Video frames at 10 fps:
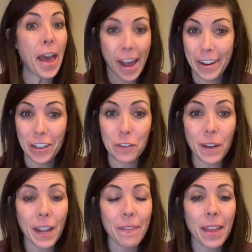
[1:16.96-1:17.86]
How do you
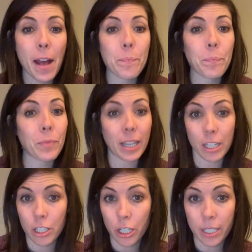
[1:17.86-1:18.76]
find that? It
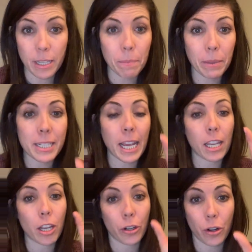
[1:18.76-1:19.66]
is just simply
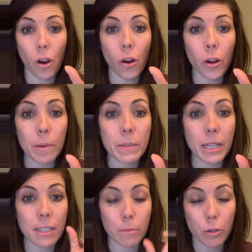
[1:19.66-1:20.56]
taking your carbs
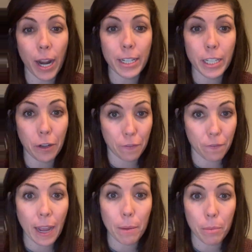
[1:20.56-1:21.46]
and subtracting your
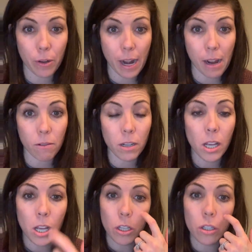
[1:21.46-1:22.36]
fiber out.
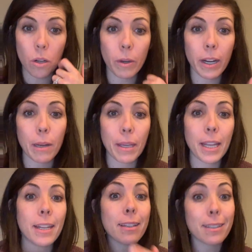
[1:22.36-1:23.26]
So we're going to be
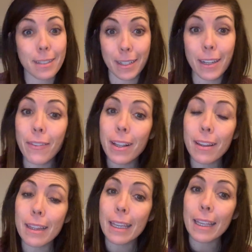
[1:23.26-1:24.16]
eating a
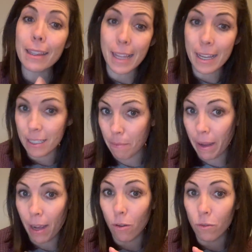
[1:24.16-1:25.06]
significantly less
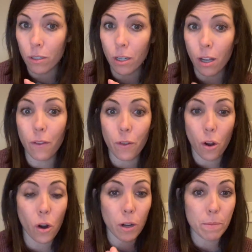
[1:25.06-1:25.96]
amount of
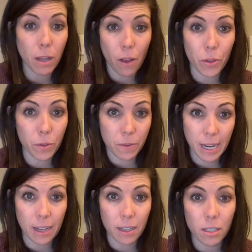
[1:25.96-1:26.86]
carbs on those days.